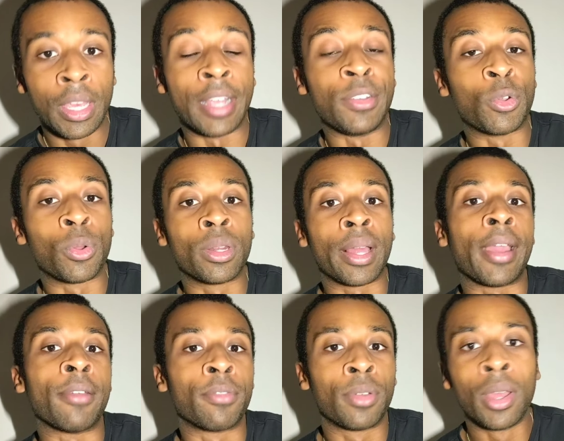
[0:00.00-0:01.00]
in your
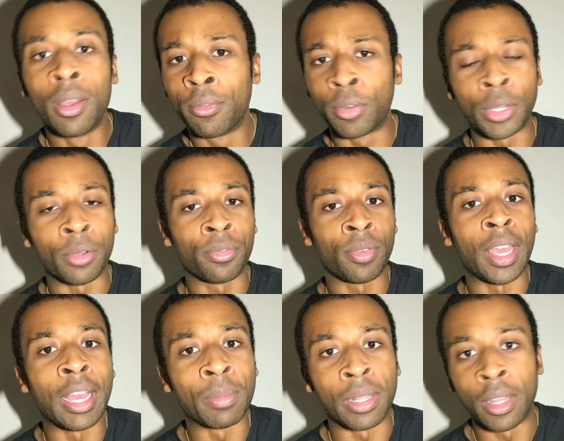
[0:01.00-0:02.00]
life, for your
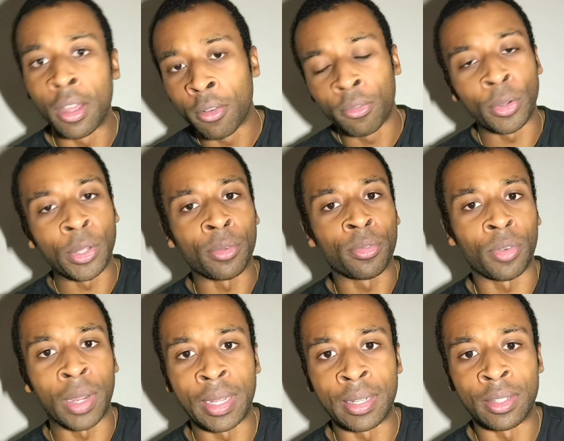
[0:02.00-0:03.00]
family, for your
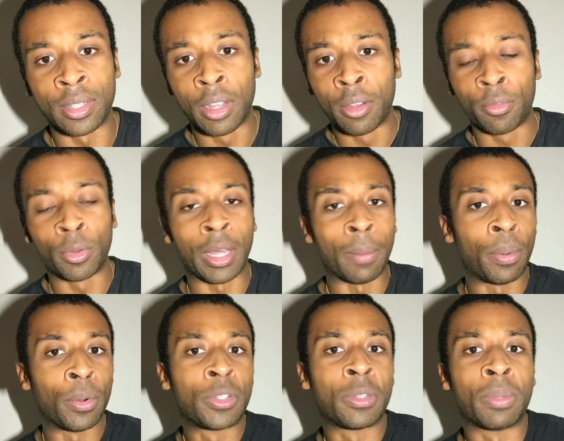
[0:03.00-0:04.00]
friends, for that
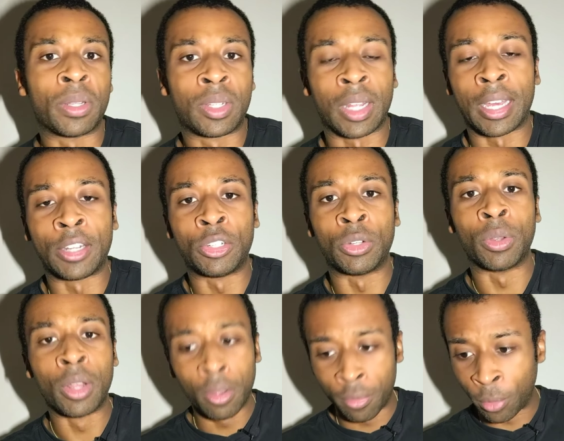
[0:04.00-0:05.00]
person beside you,
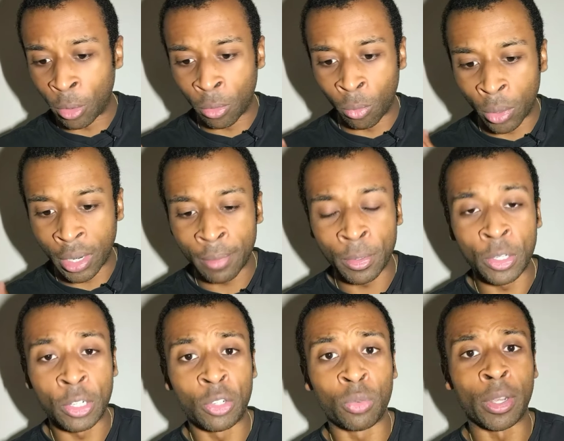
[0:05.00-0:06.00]
for whatever
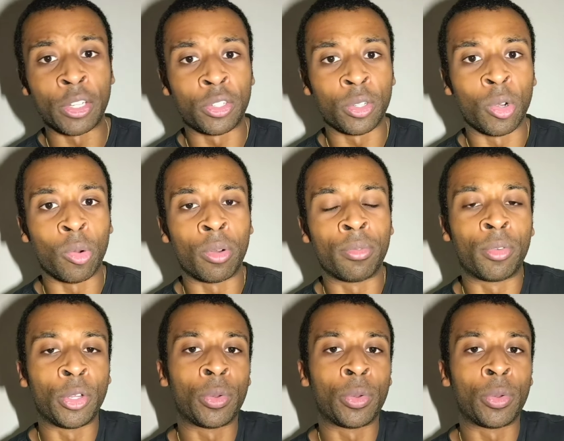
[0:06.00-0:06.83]
situation you're going for.